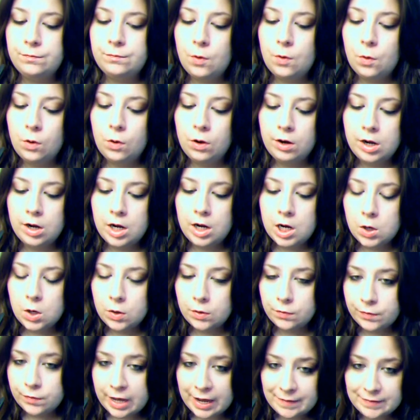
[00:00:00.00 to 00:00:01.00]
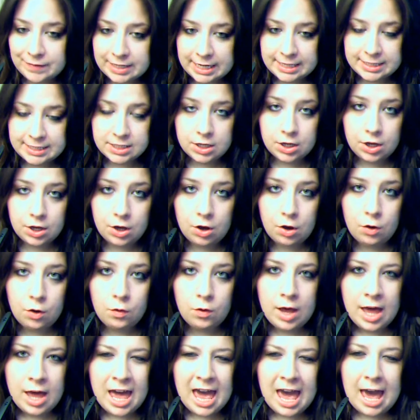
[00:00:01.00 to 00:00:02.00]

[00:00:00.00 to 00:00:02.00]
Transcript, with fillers: 4 or 5 days ago,